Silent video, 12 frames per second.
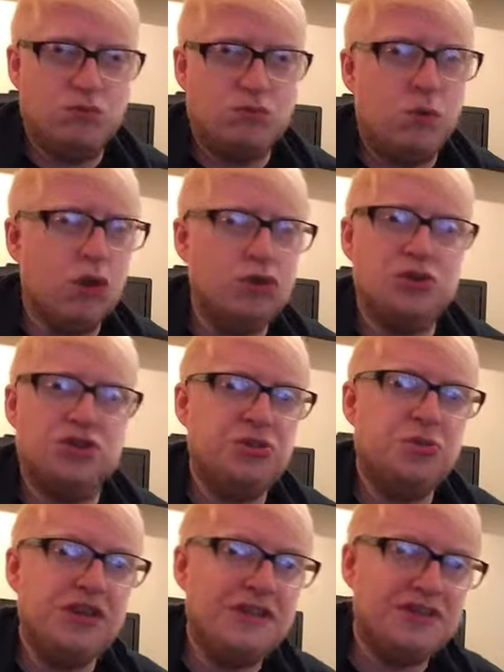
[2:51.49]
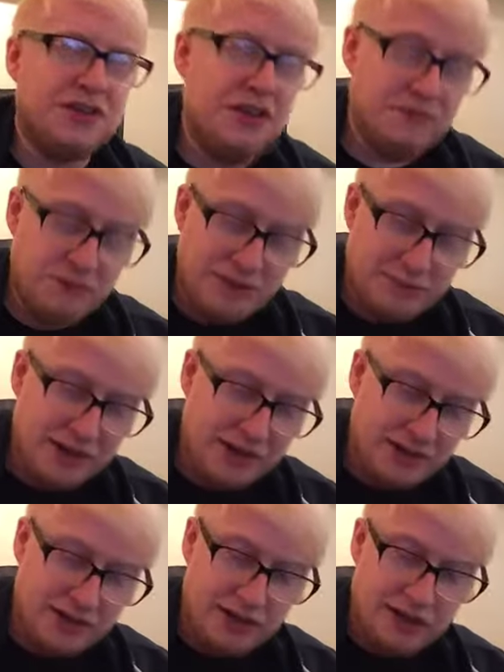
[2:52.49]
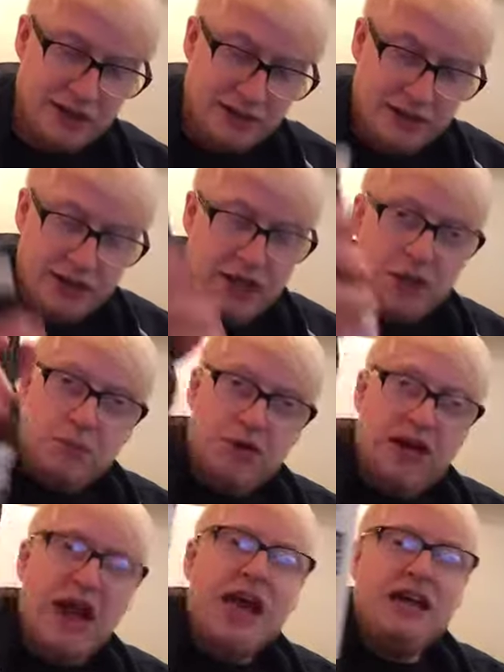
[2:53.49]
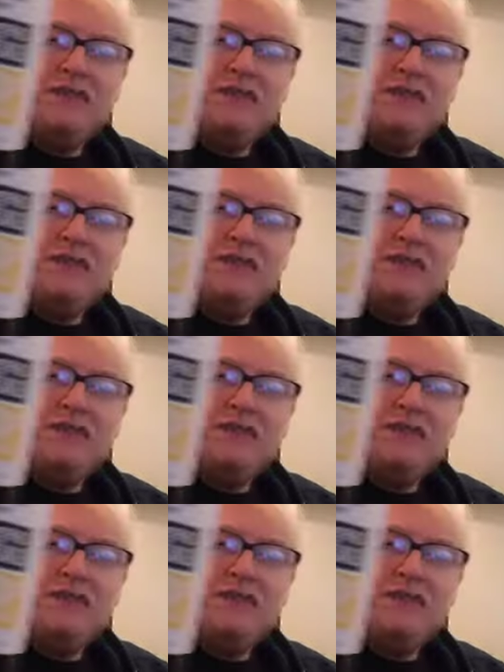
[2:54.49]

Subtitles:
1 or 2 weeks that I've been back. But yeah, I